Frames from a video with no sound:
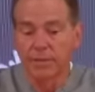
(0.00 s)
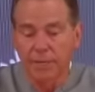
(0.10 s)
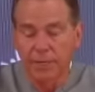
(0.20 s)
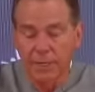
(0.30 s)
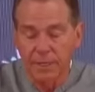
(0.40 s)

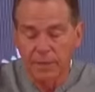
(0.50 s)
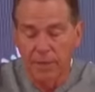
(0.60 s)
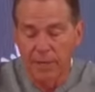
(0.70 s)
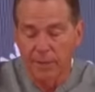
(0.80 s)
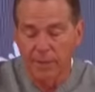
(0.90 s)
effect of a lot of